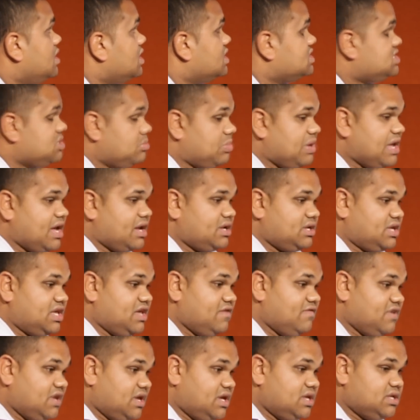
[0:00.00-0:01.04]
it's about
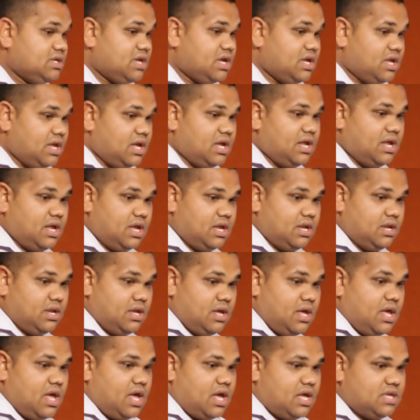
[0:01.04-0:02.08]
giving and and
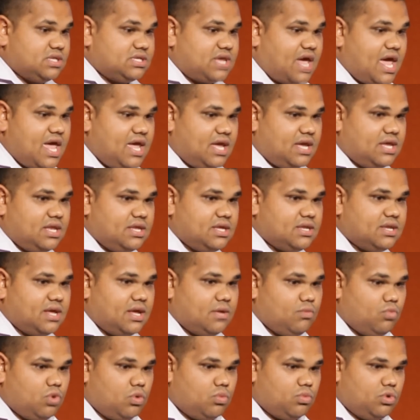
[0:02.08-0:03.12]
and taking, and,
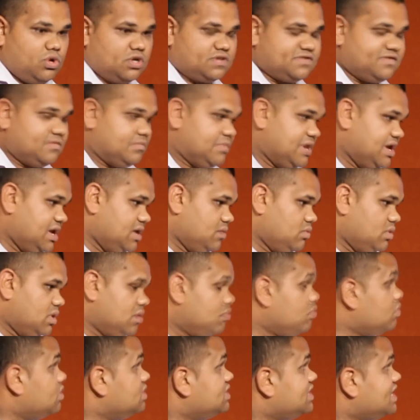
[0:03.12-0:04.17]
and what works for me, and,
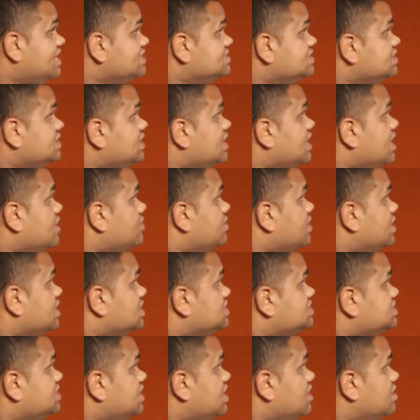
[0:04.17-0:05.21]
and what doesn't, you know,
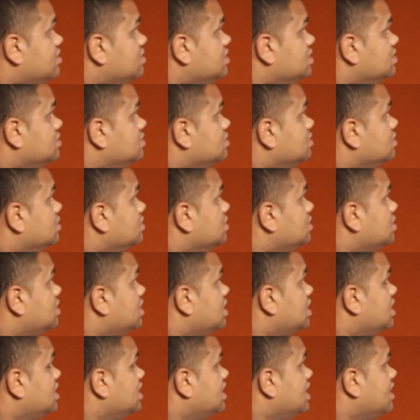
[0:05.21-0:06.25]
and sharing, and
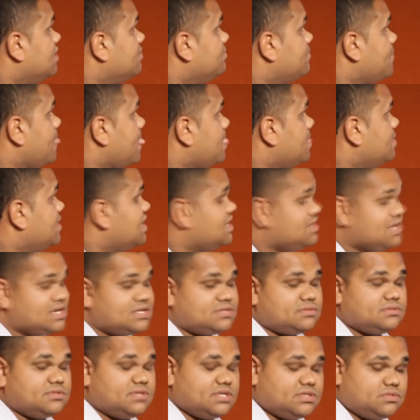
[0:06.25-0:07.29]
and um, that,
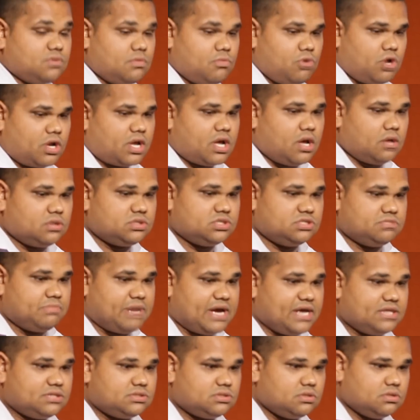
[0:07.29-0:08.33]
that's that's what my culture is
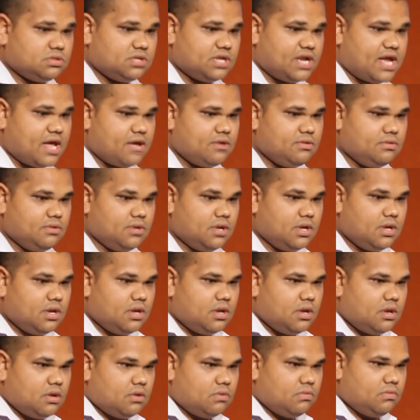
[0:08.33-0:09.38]
based on, you know.
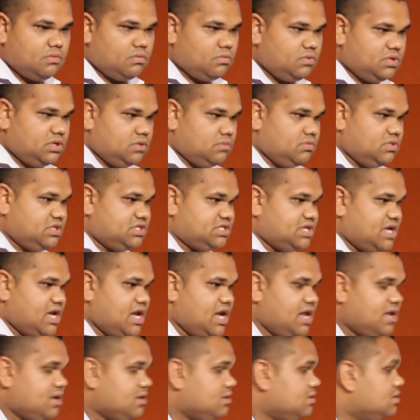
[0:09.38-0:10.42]
We we
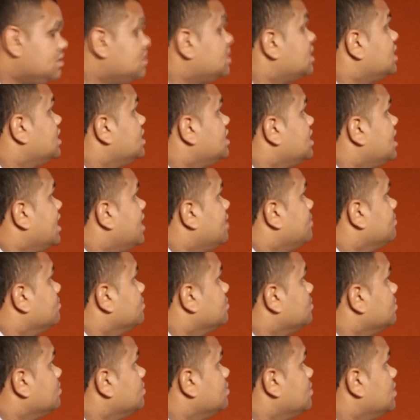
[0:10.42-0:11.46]
shared, and and um,
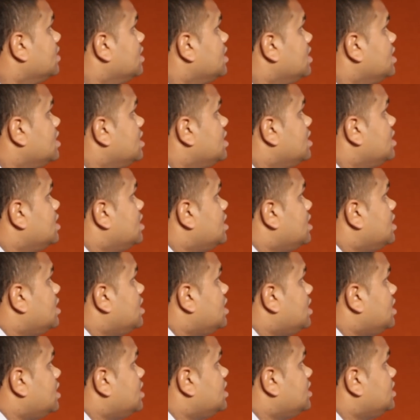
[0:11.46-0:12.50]

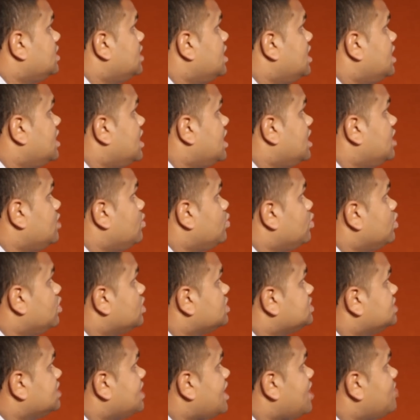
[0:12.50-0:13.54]
yeah, and it
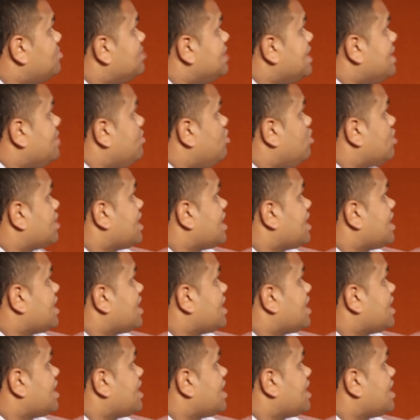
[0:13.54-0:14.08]
worked, you know. But um, I